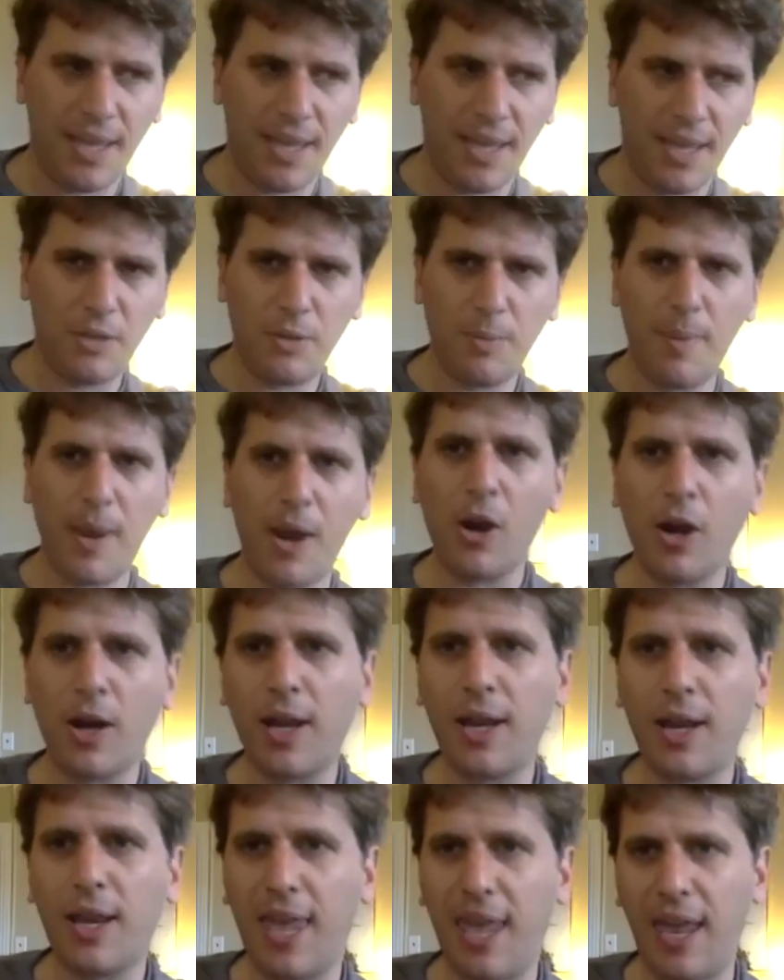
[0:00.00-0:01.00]

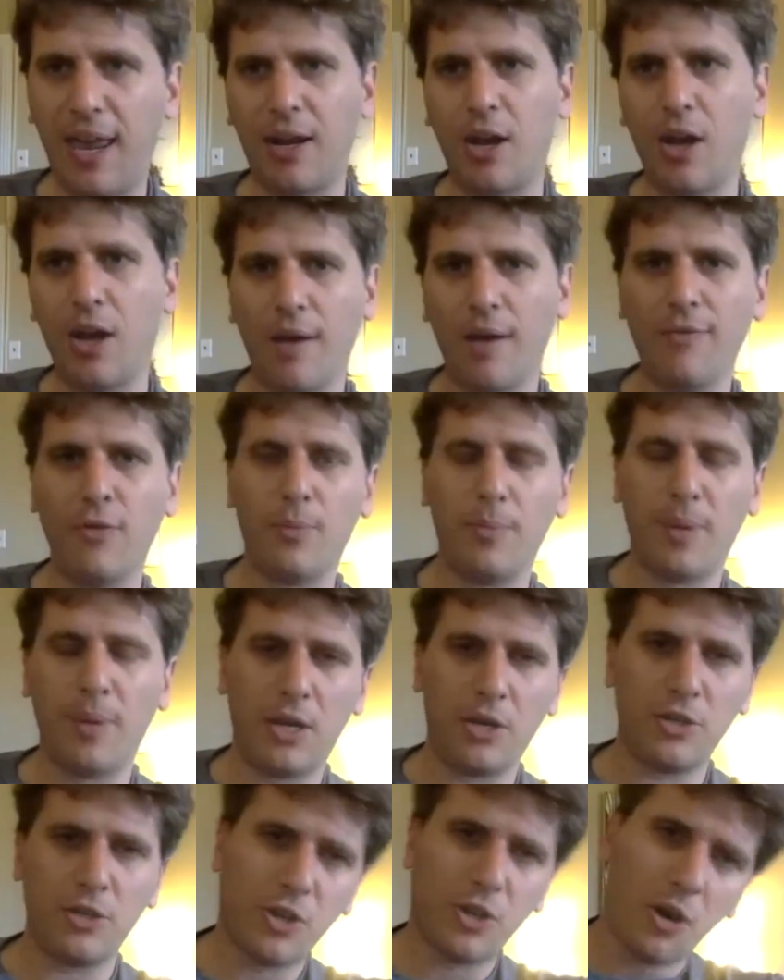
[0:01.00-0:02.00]
America can't govern
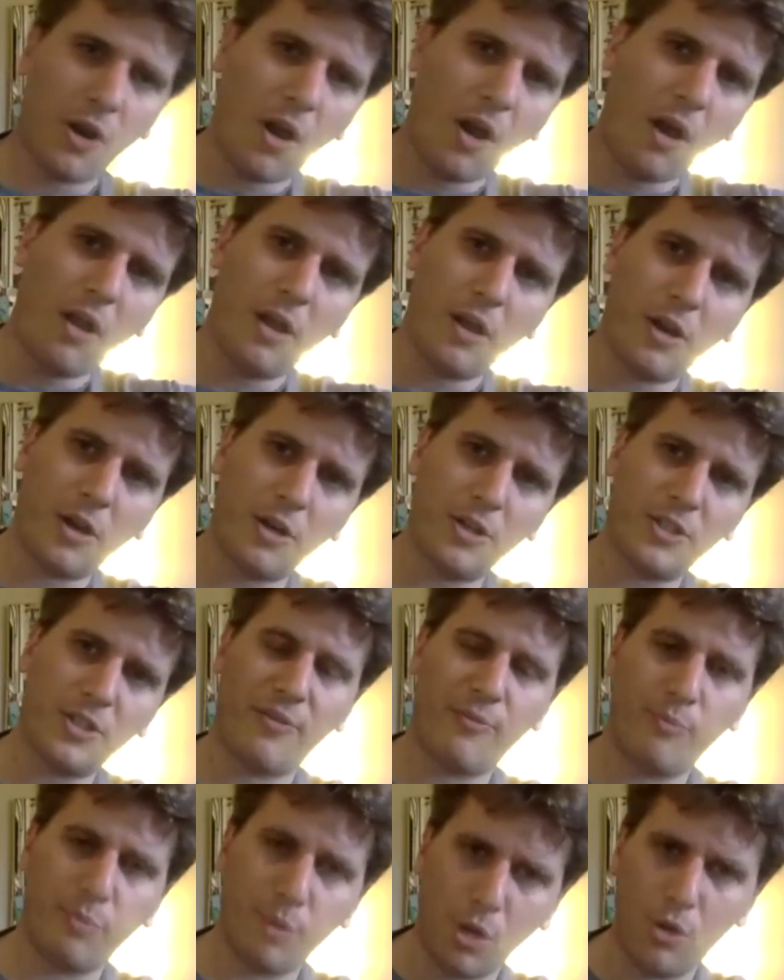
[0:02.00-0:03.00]
because our oligarchs
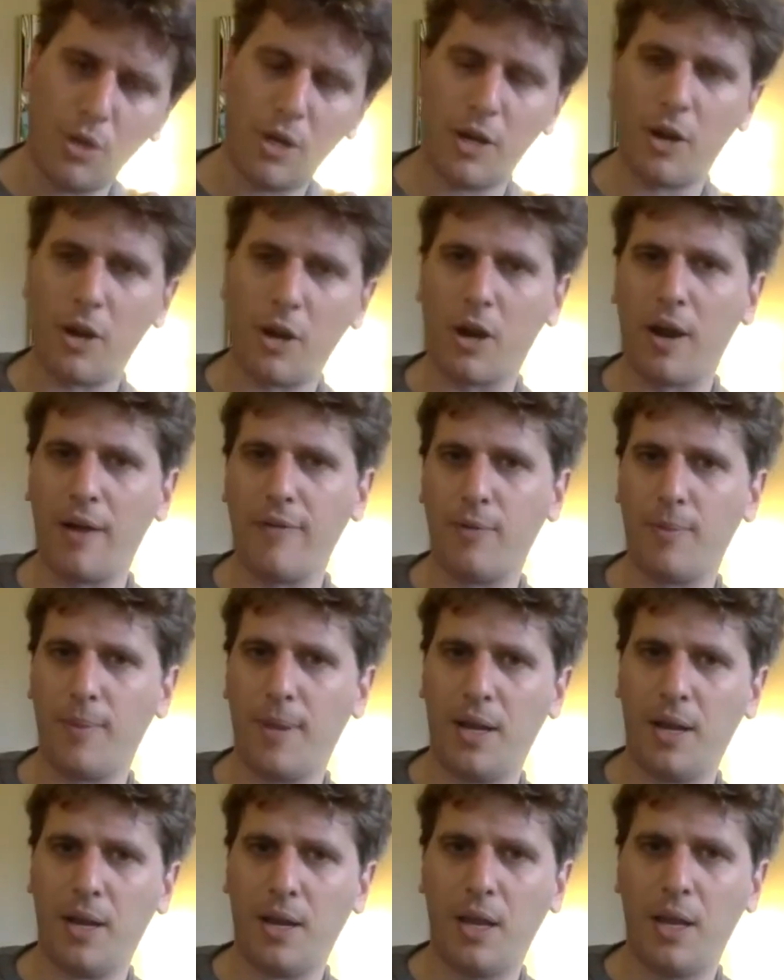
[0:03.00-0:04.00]
have broken our
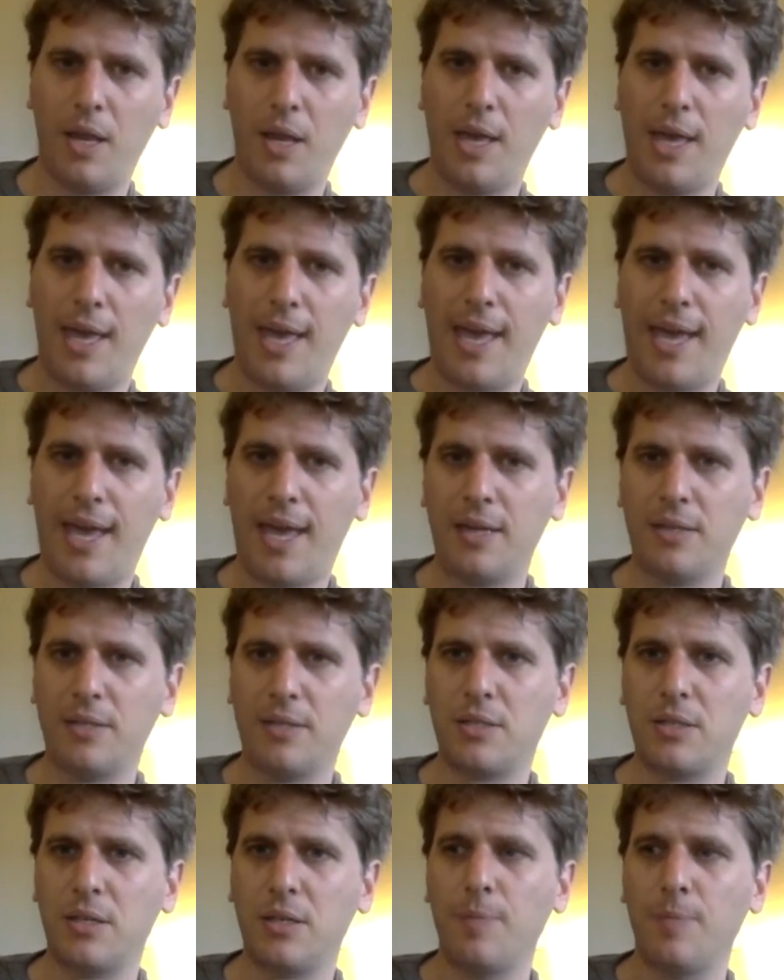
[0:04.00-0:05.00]
government. And
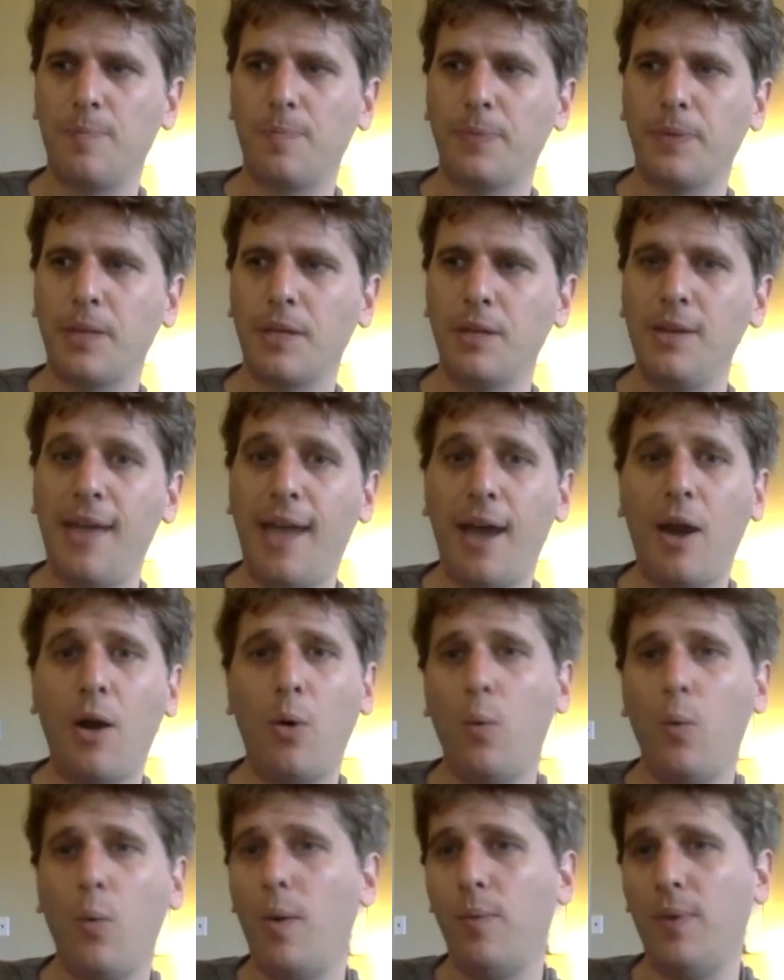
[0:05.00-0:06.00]

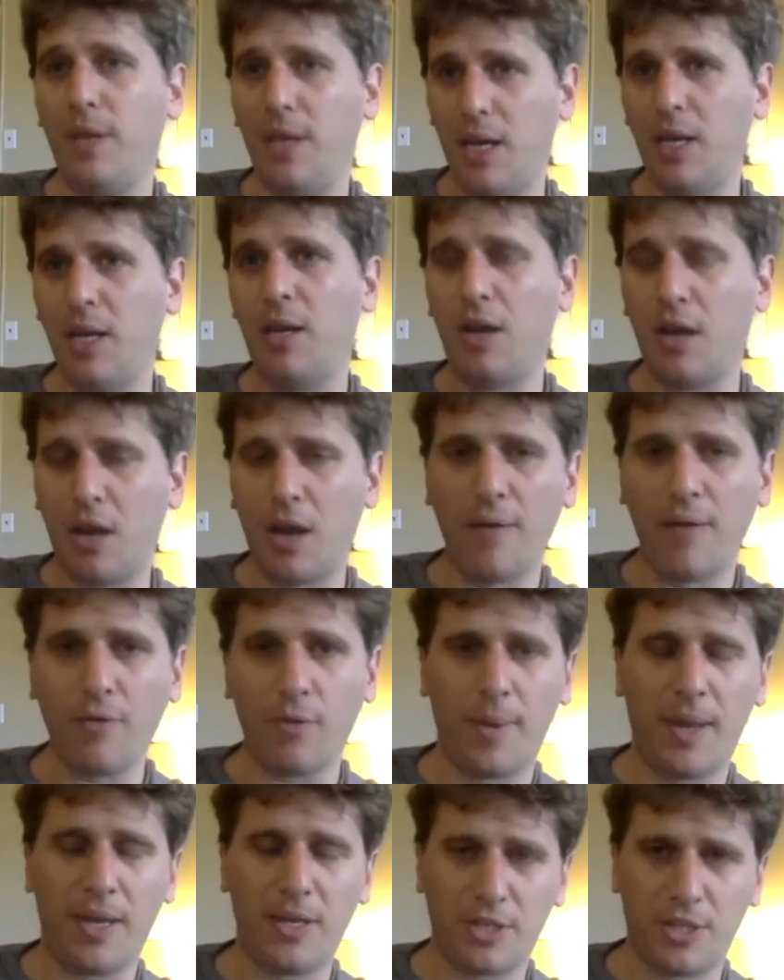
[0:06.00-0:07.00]
now when we need a
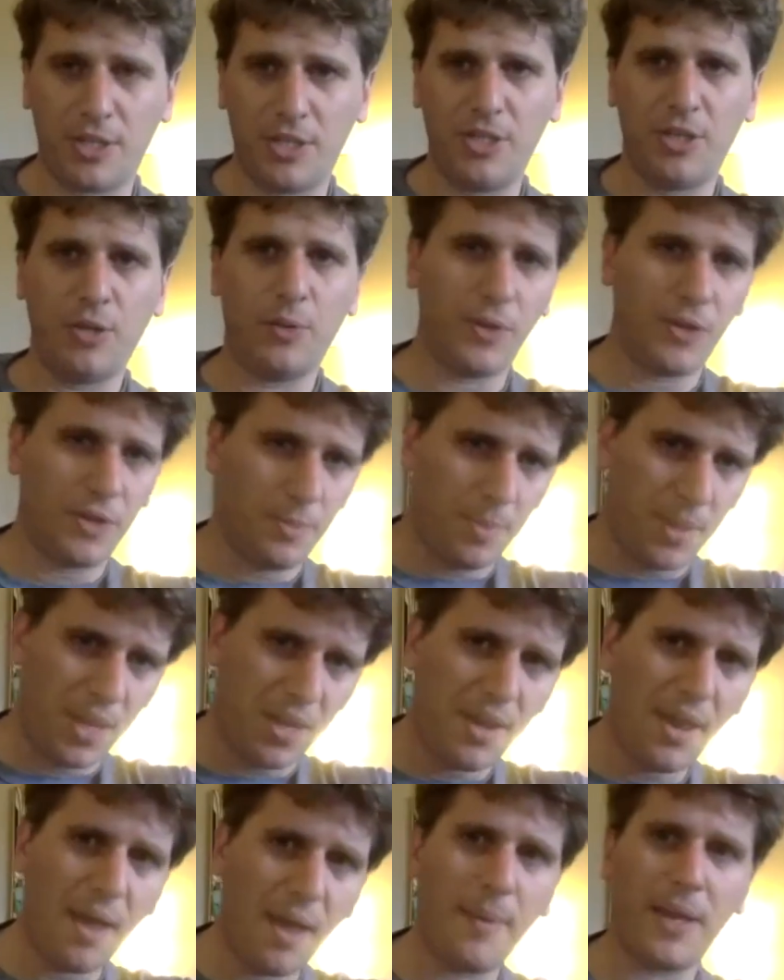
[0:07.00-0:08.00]
government to deal with a
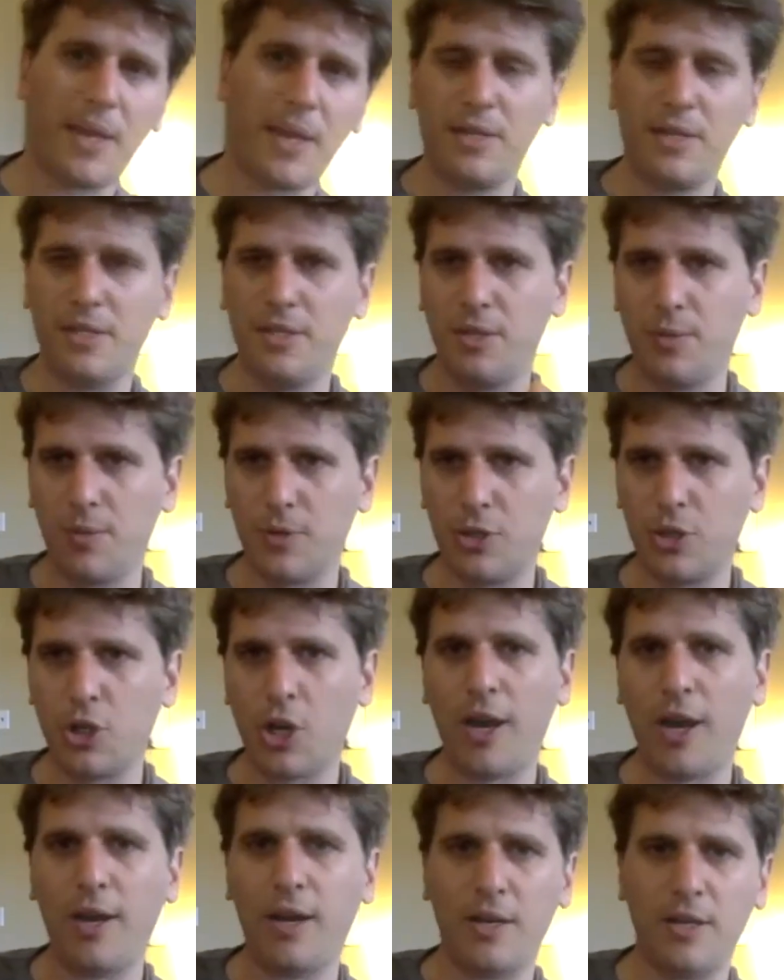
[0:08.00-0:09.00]
pandemic, to deal with
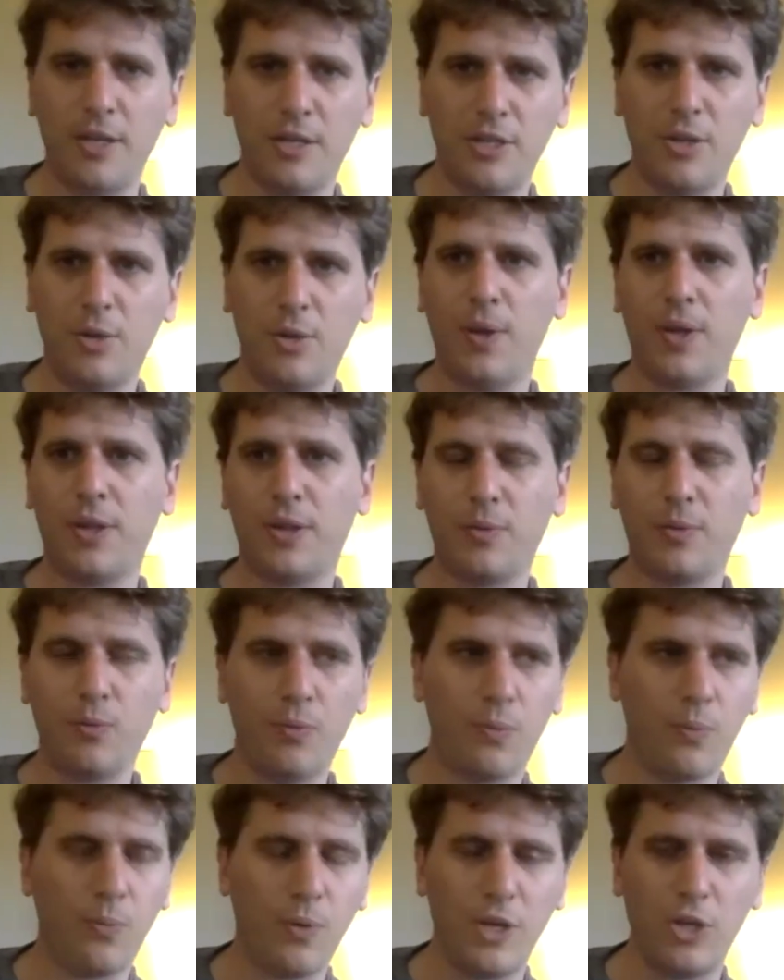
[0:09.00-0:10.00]
China, to deal with
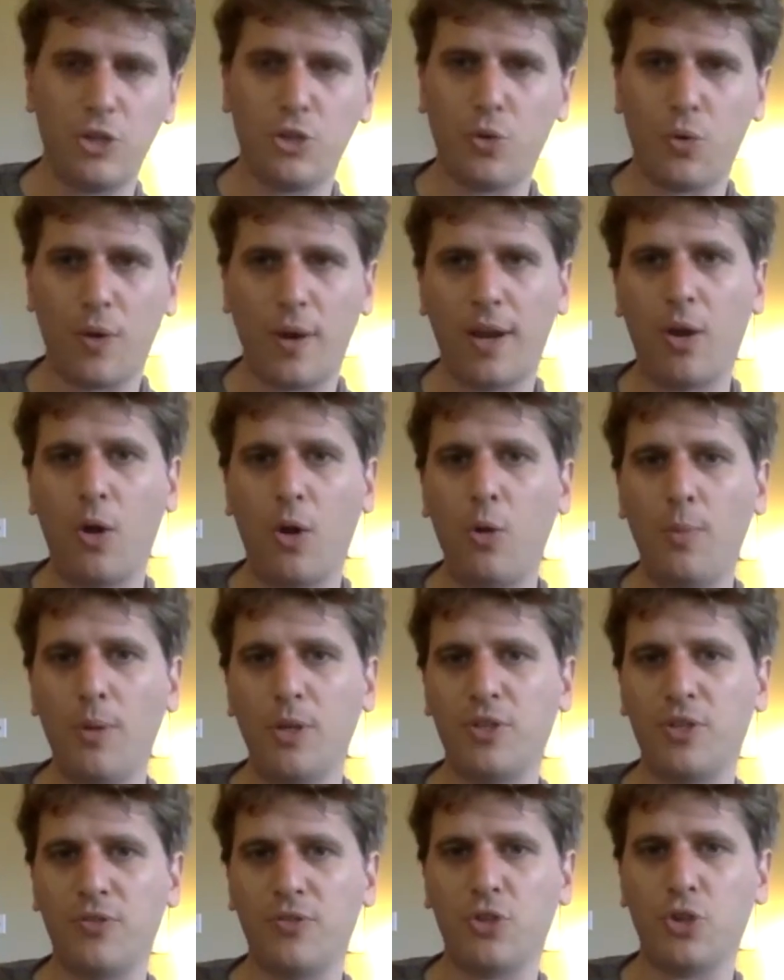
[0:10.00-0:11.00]
reshoring, a whole
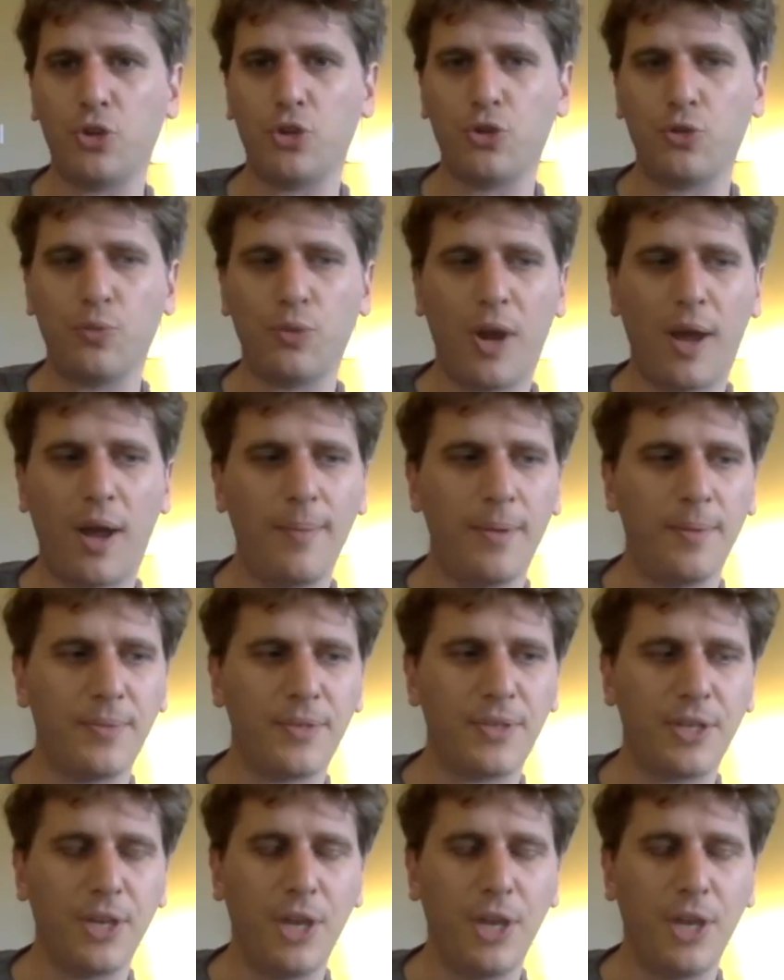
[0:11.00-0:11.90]
bunch of social problems,